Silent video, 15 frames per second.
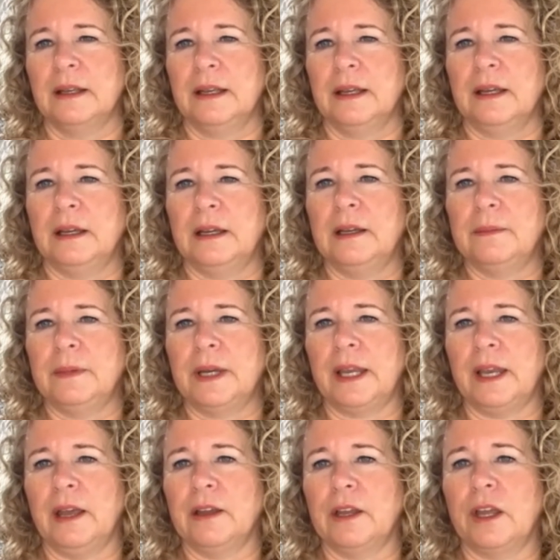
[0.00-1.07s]
you
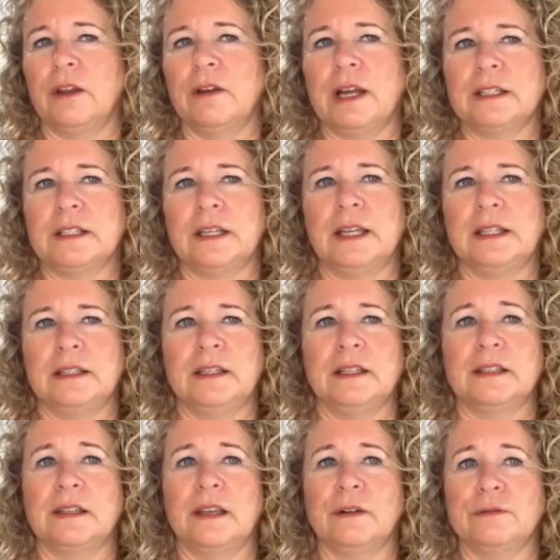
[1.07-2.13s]
know, and congratulating
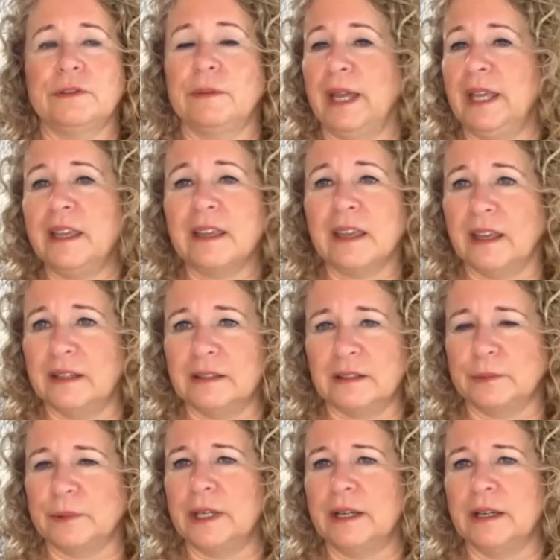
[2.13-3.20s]
yourself for making it
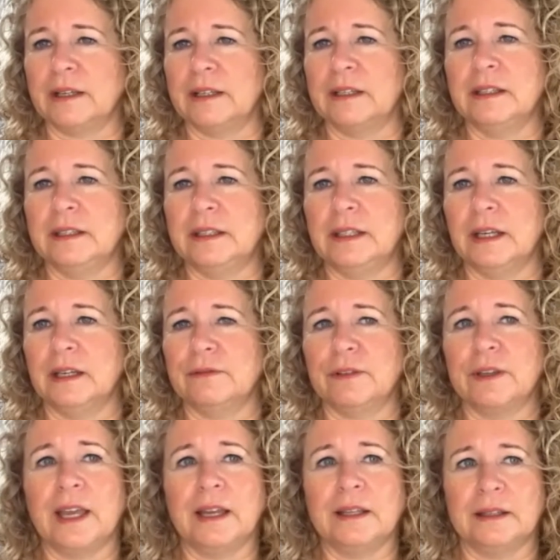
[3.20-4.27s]
into work, and, you know,
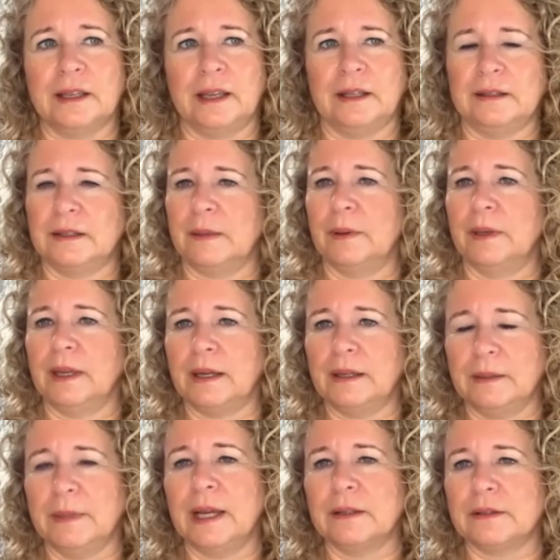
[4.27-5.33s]
for getting the kids up and
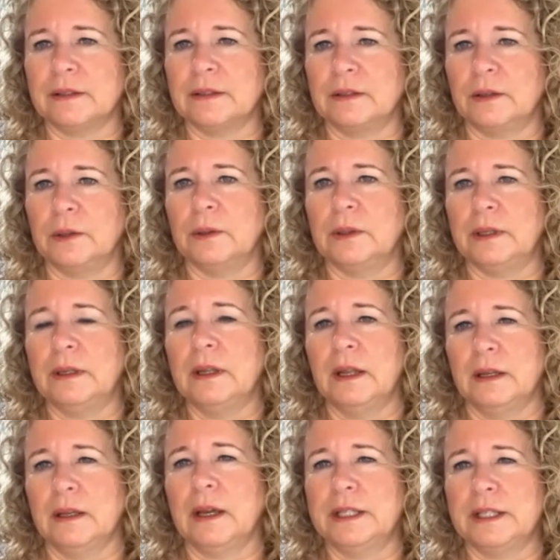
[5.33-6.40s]
getting them out to school,
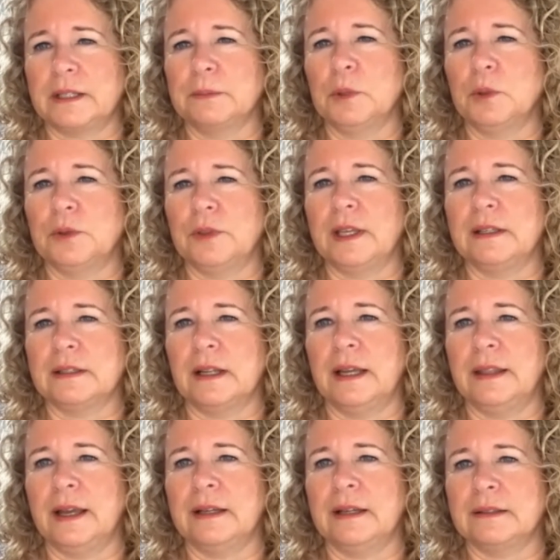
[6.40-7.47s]
and small things
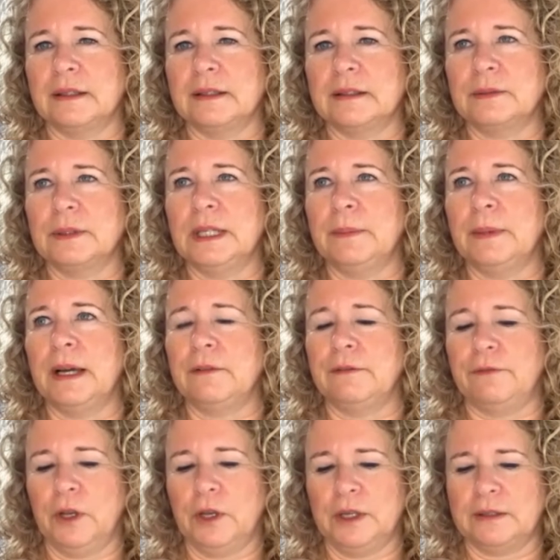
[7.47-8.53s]
like that. So it's really
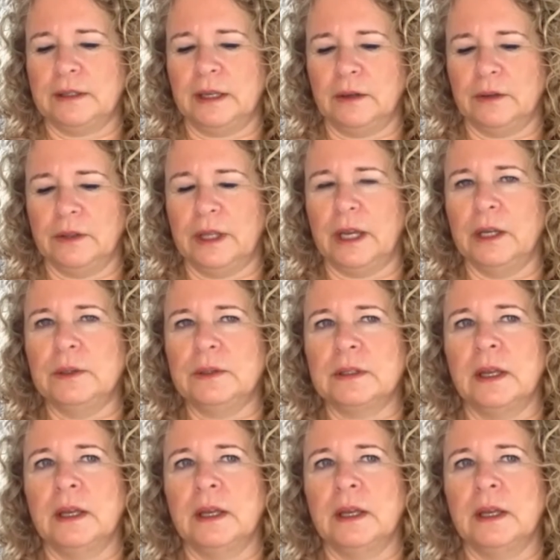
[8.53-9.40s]
about focusing on those.